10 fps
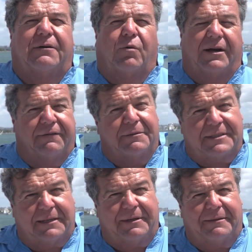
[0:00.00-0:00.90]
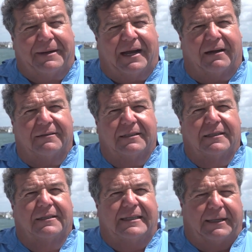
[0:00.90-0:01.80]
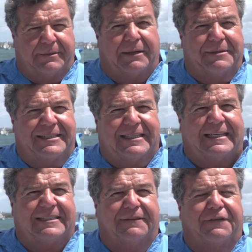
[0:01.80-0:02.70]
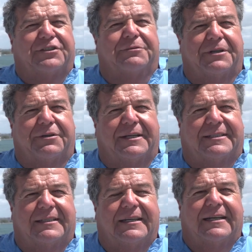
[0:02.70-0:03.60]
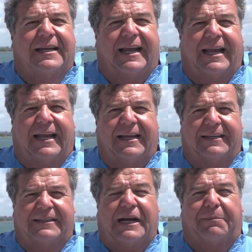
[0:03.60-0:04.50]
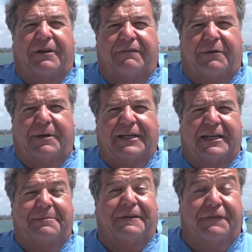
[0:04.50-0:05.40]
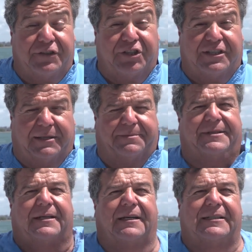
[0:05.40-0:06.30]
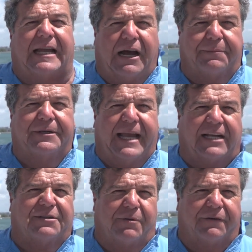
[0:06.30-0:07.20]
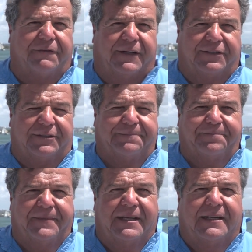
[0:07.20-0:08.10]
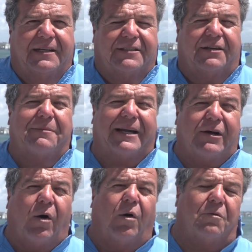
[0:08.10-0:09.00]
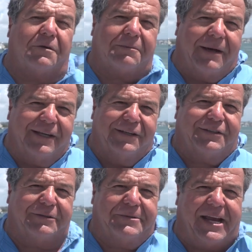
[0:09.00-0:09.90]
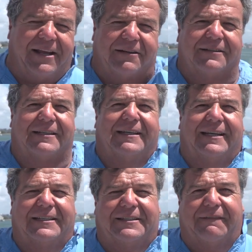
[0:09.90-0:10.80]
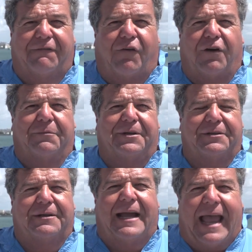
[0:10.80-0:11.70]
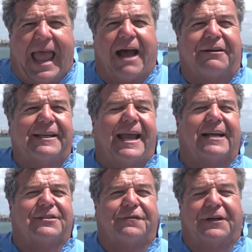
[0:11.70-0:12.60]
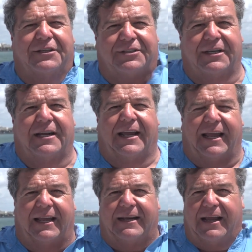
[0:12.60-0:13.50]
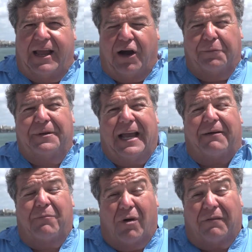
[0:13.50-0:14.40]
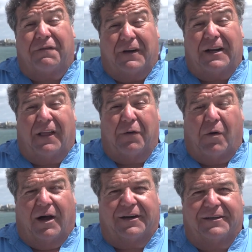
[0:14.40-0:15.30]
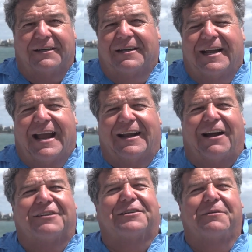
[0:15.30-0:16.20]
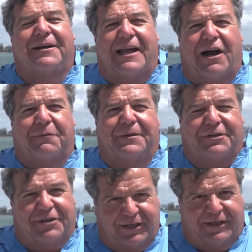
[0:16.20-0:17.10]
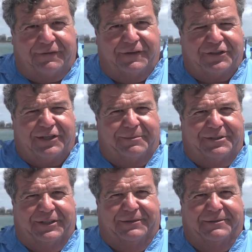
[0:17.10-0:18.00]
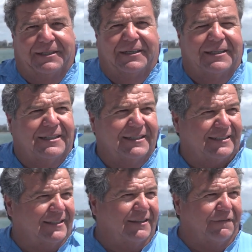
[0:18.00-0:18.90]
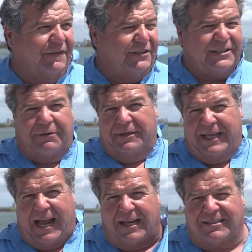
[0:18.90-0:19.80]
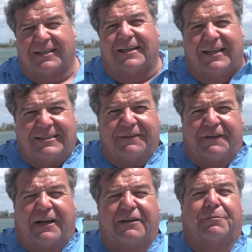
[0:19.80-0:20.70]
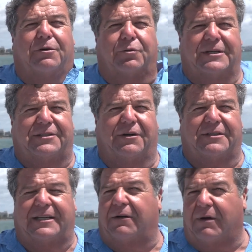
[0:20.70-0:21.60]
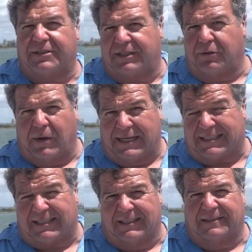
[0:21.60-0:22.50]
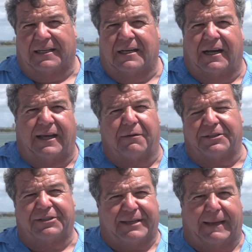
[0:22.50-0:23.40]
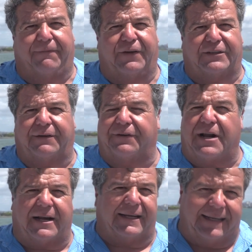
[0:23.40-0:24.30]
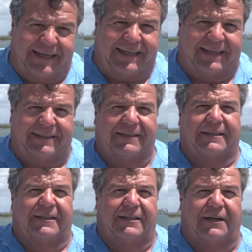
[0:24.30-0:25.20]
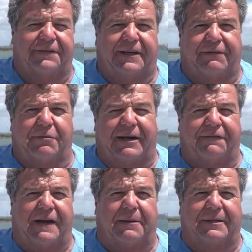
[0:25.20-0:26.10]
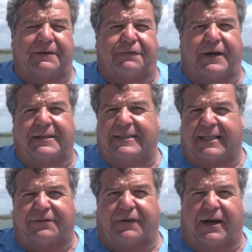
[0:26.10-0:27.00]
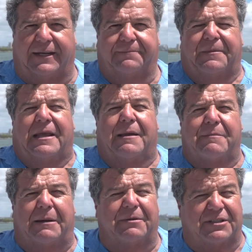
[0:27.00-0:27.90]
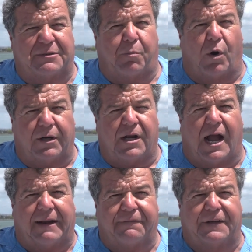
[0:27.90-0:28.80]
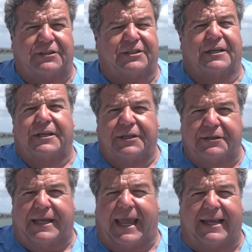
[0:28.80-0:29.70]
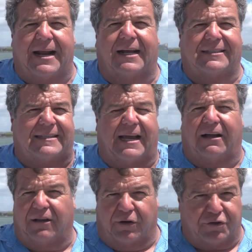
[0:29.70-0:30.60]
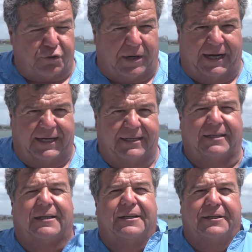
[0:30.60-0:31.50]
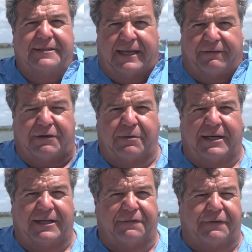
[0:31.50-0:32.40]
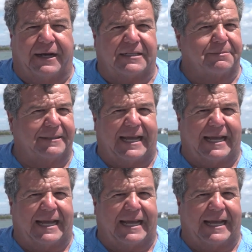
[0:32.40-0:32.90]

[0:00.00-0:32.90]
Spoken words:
One of them is going to be about the upcoming season, Fishing with Chris, and a couple of them are going to be fishing tips to help you catch more fish. So my goal with my YouTube channel is to inform you how to catch fish and help you have more fun on the water. And I also want to help you cook your fish up too, because the fish that we catch, it's a valuable resource. I don't want you to waste it. I don't want you to keep fish if you're not going to eat it. And if you give it away to family and friends, that's fine. Remember, sport caught fish, you cannot sell or trade. You can give it away to your friends, but